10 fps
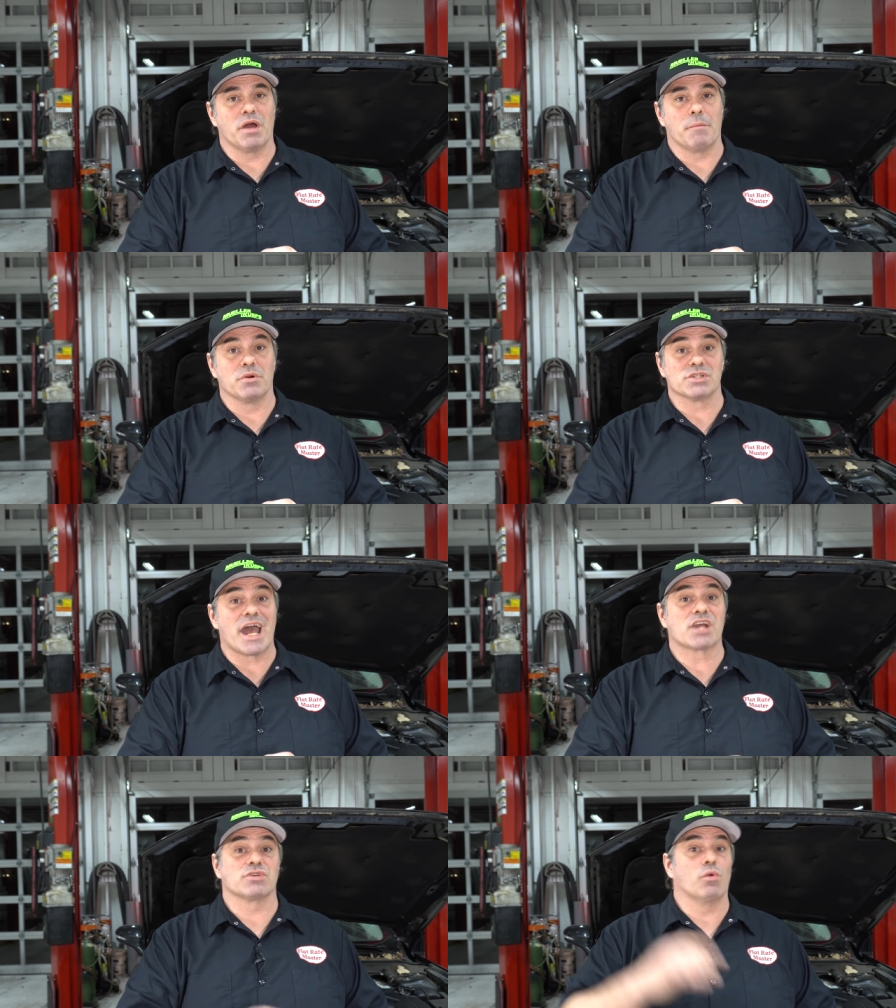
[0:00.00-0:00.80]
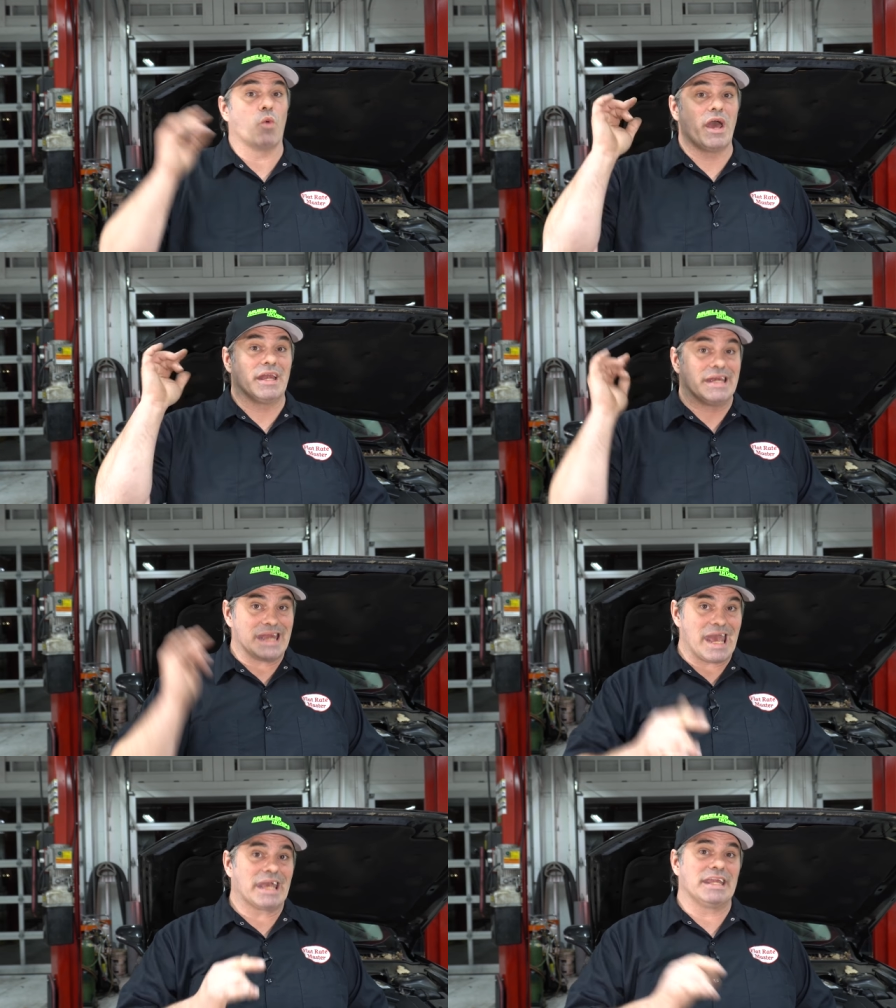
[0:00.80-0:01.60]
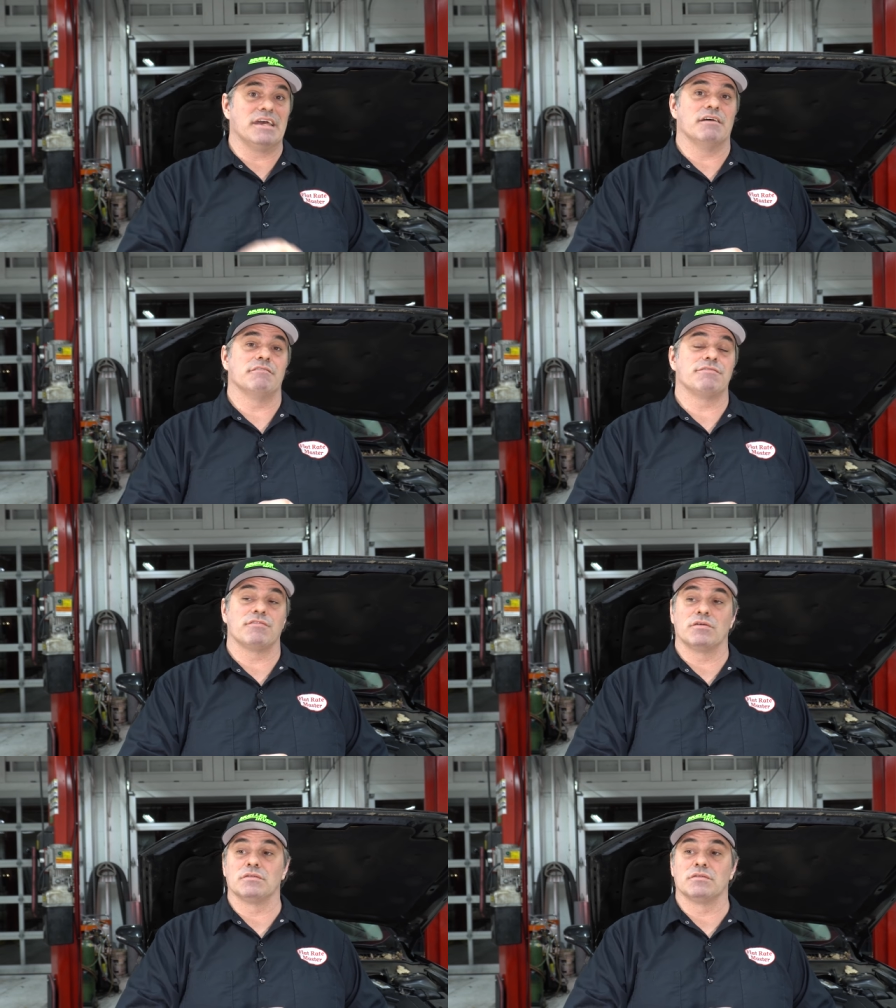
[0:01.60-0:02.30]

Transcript: numbers actually went negative